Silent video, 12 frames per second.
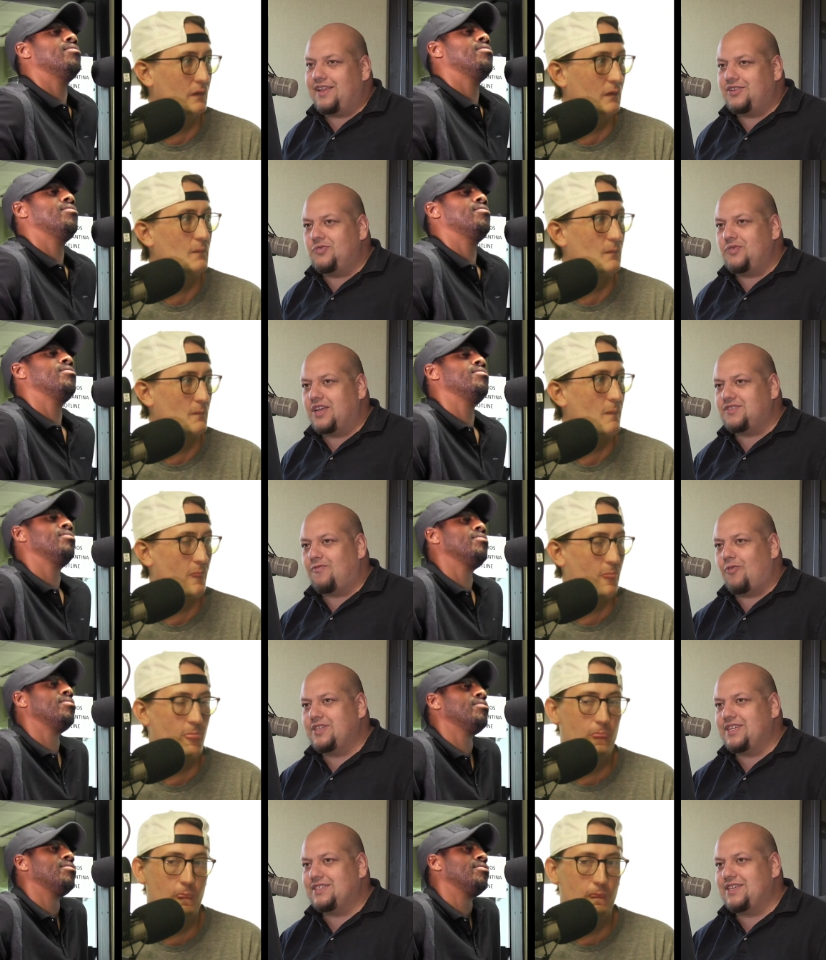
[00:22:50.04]
Speaker 1: in the
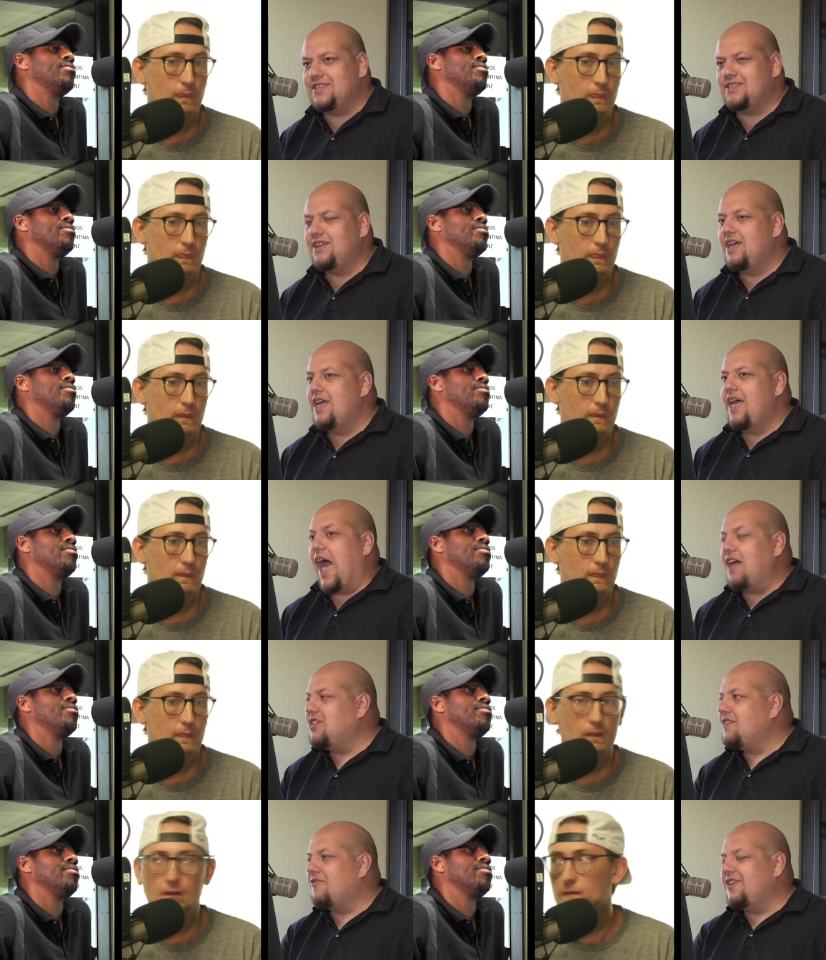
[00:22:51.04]
2014 season. Mm-hmm. How
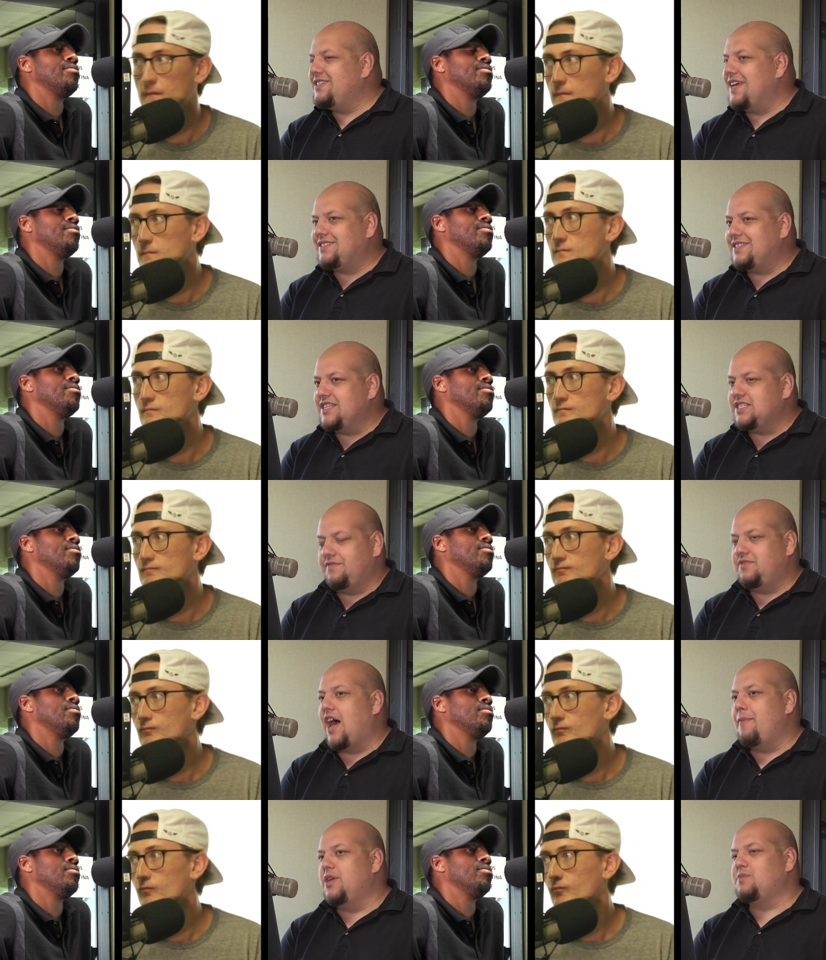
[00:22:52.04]
different is that season if
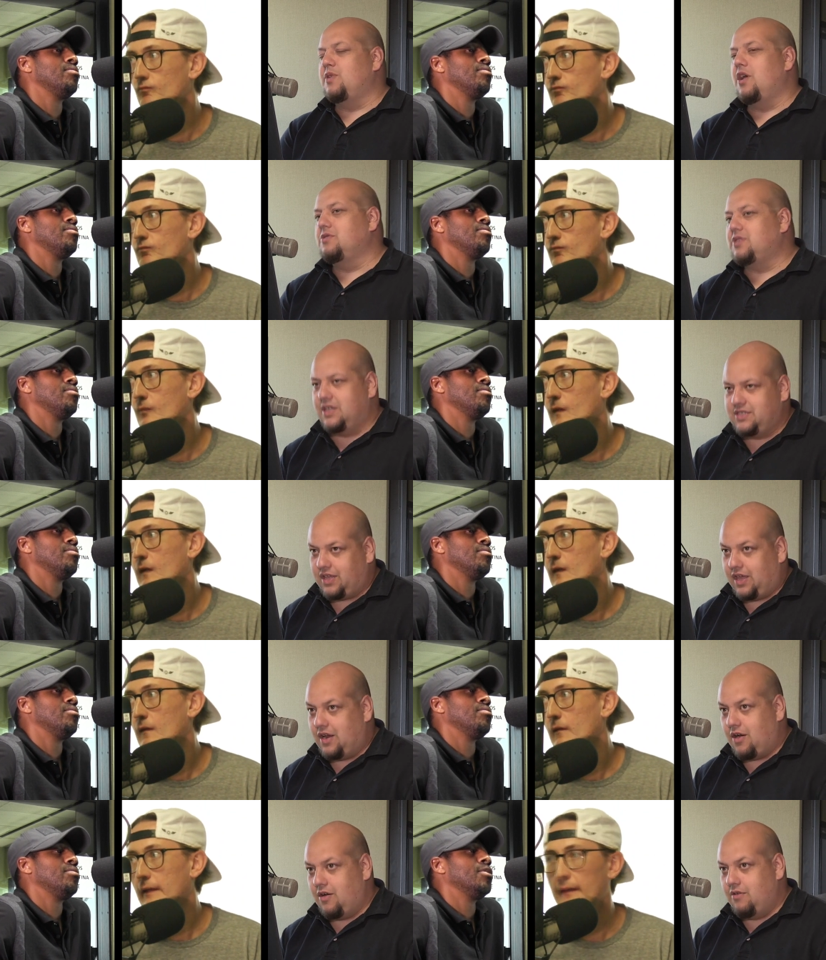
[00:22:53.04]
Dom Espinosa doesn't
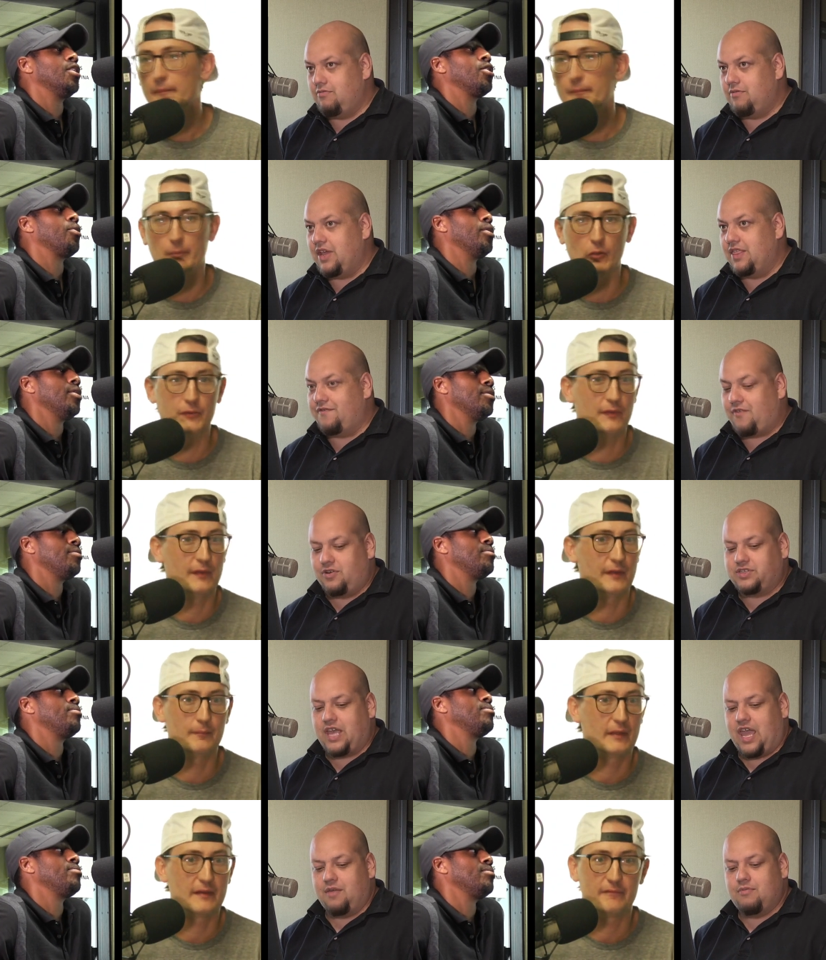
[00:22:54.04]
get hurt? Yeah, both the of
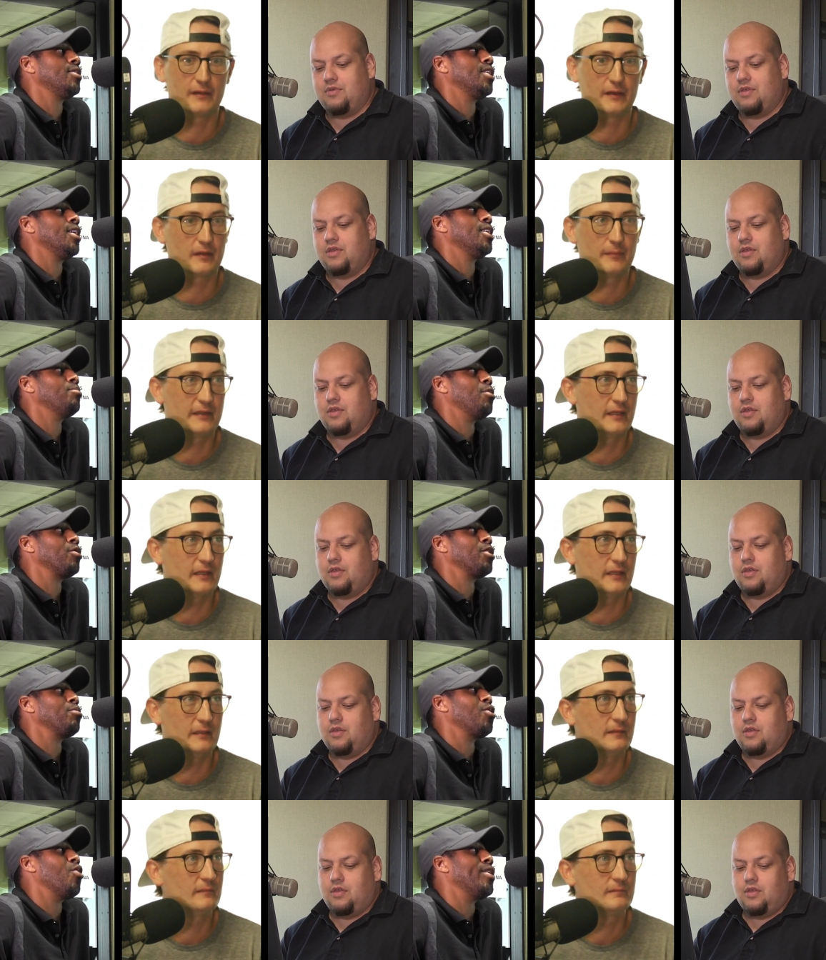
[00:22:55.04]
them game? at the very yeah, beginning. both of
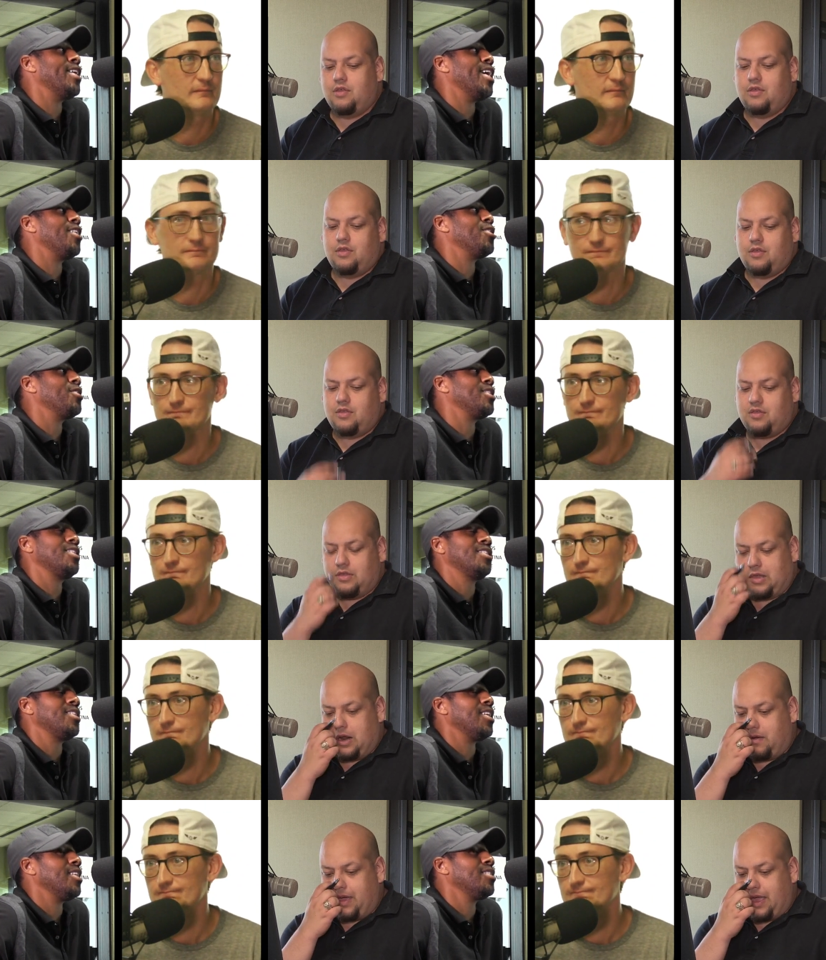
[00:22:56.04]
them
Speaker 2: going down early.
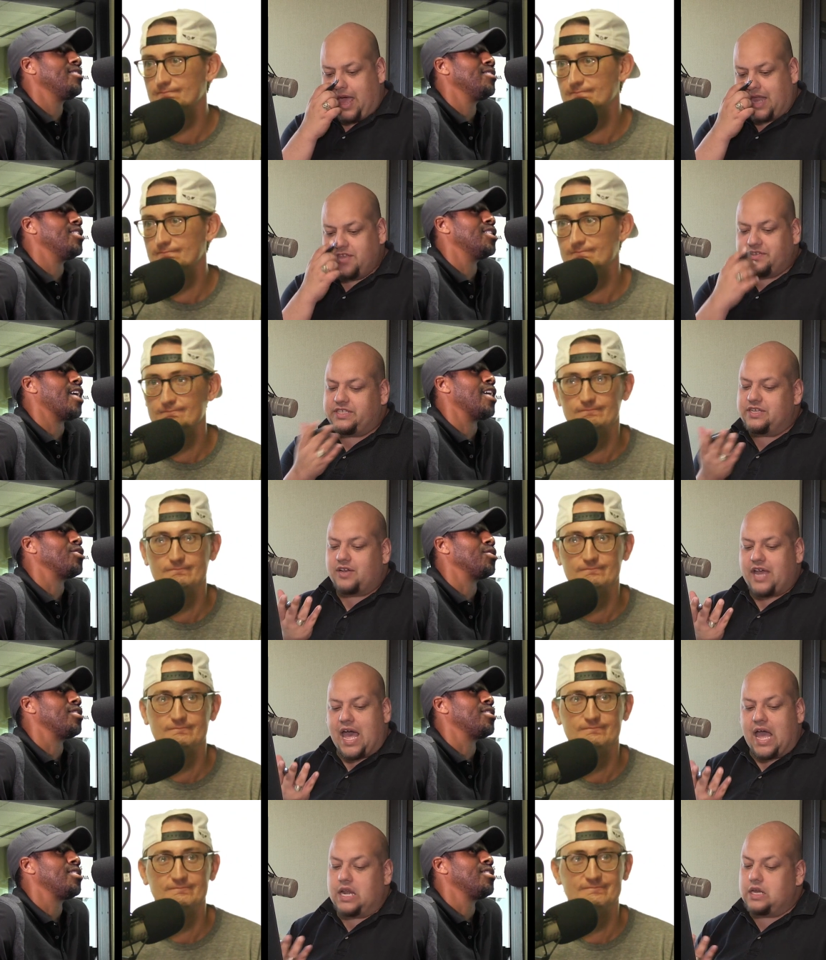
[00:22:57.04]
You know? Yeah, and you Disastrous. still
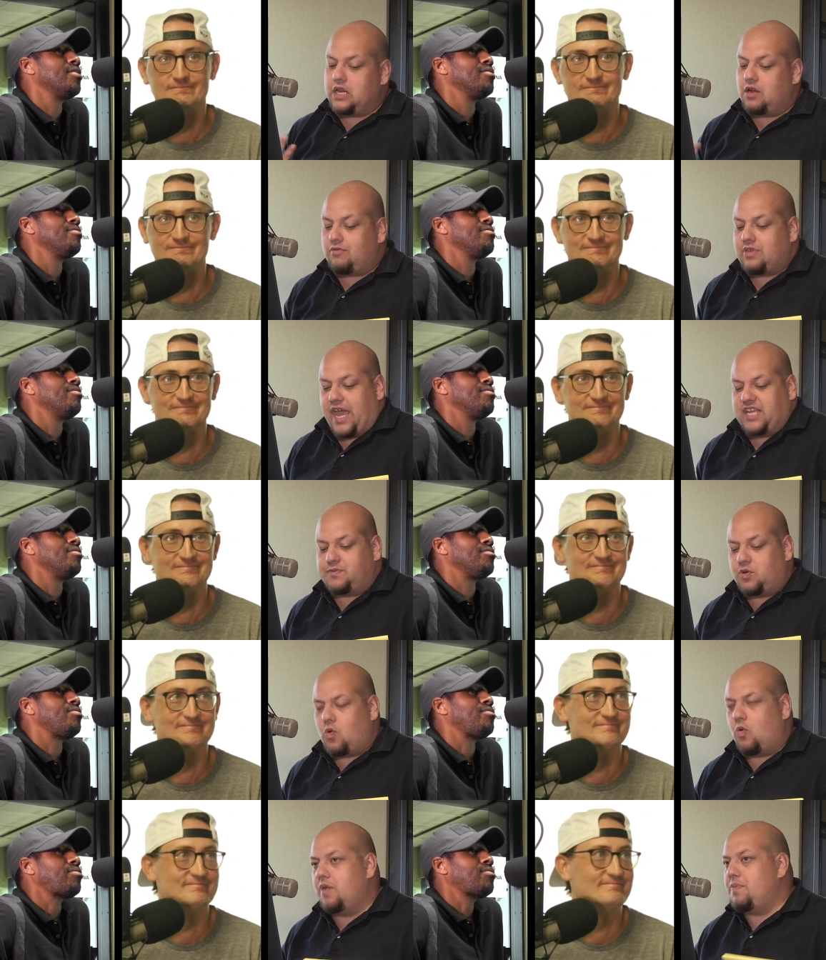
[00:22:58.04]
got
Speaker 1: you know Case
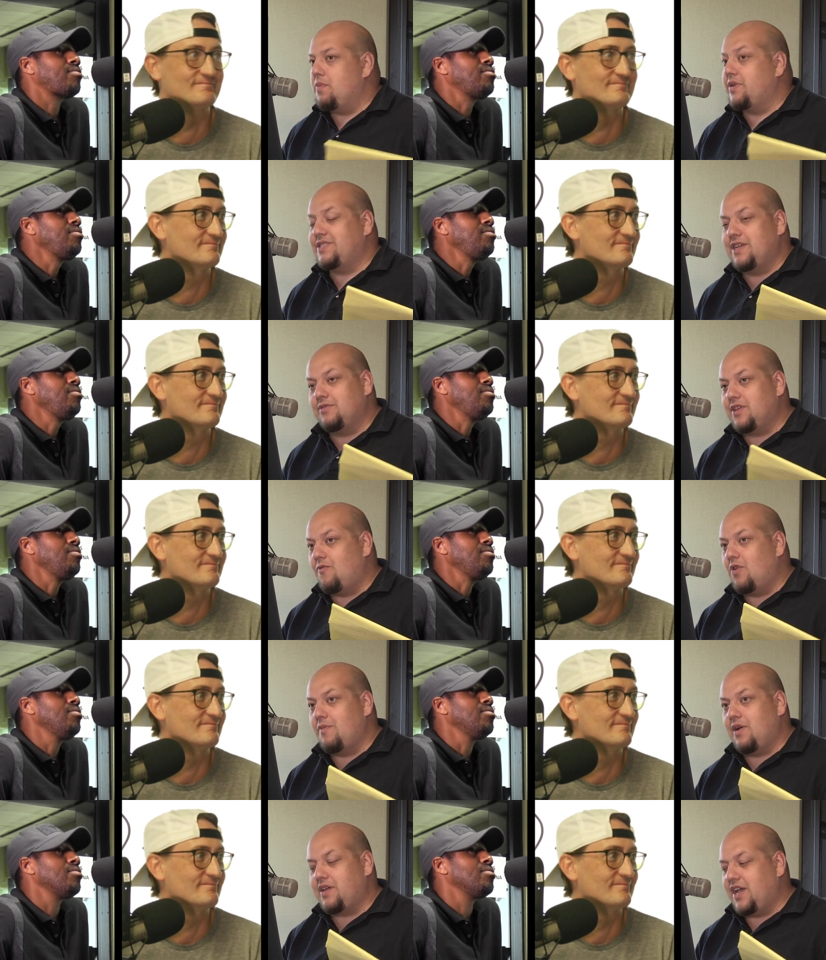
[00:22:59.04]
McCoy. People can say what they
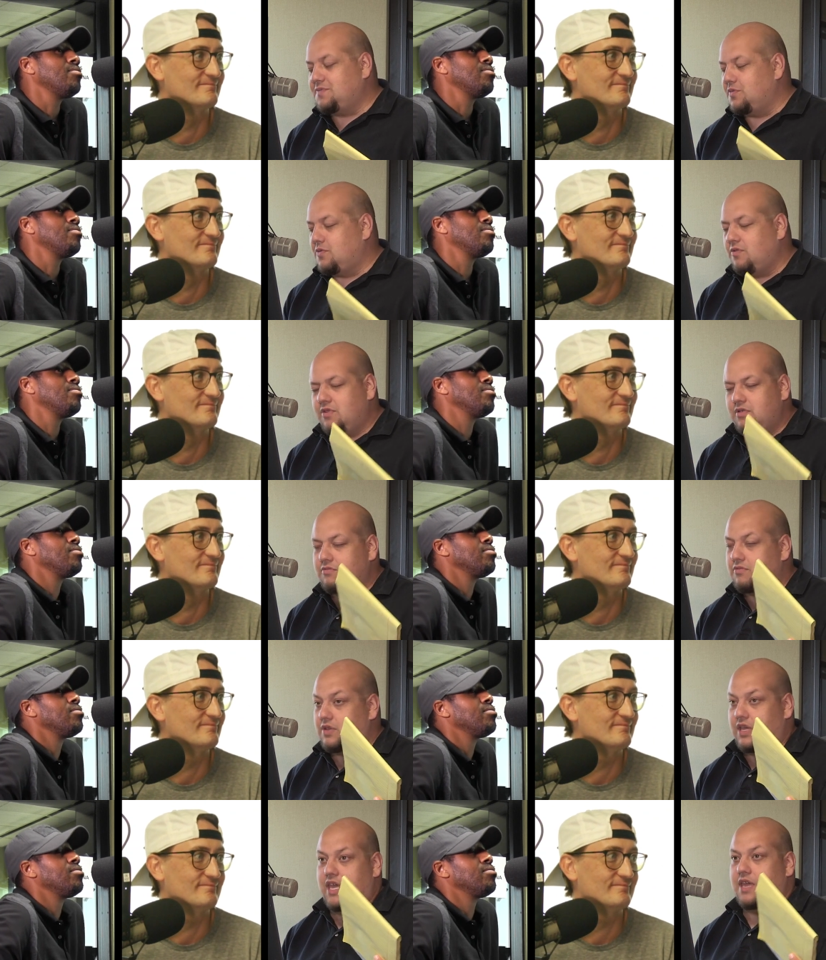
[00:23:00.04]
want about Case McCoy.
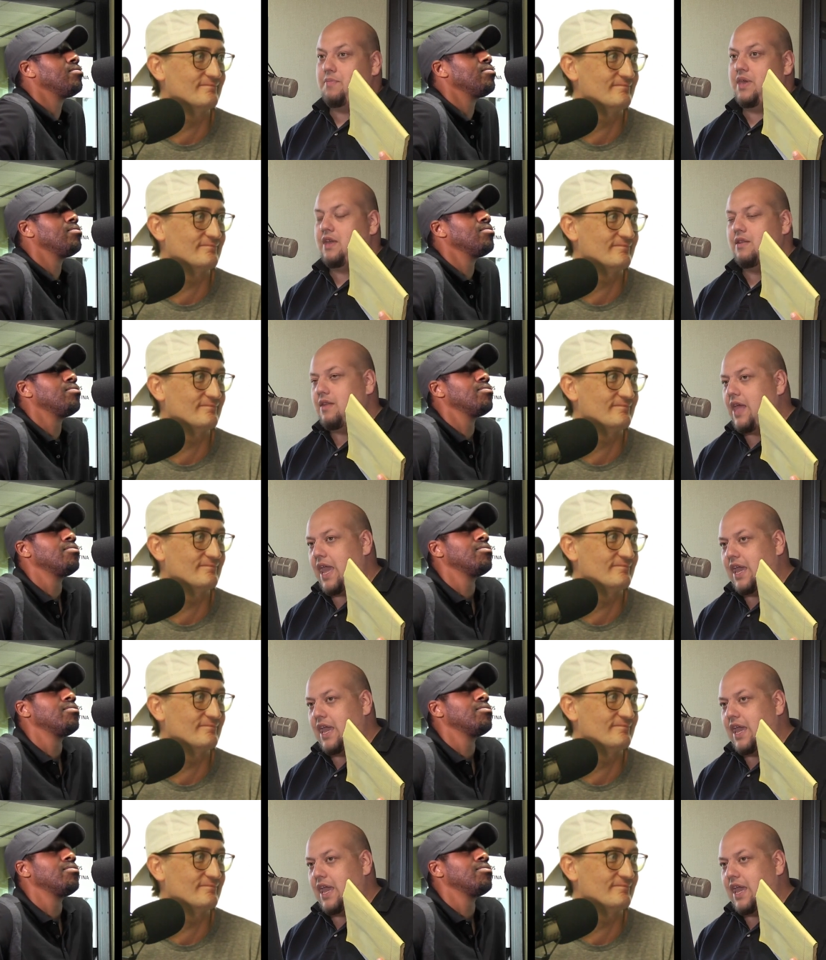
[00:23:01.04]
He beat A